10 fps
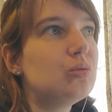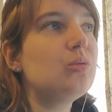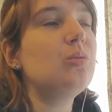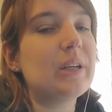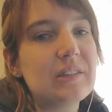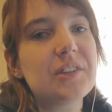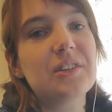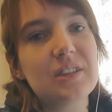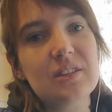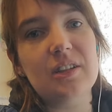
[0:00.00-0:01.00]
Ooh, I haven't
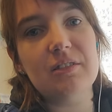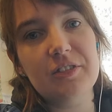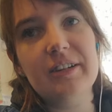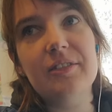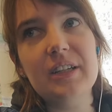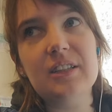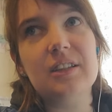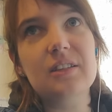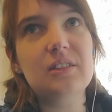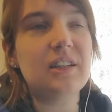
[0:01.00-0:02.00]
heard this song forever
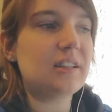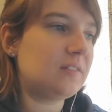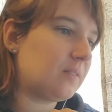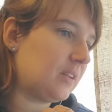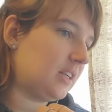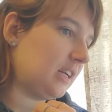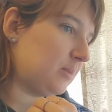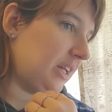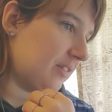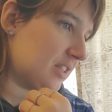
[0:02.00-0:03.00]
either. I
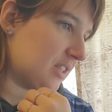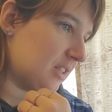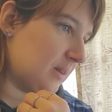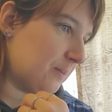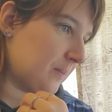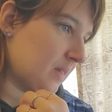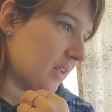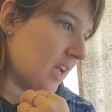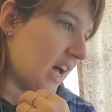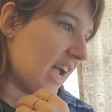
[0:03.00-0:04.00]
believe it's,
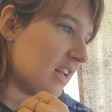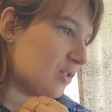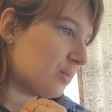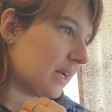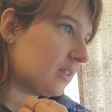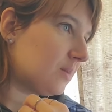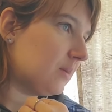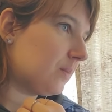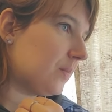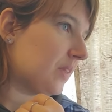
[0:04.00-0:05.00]
I had to randomly...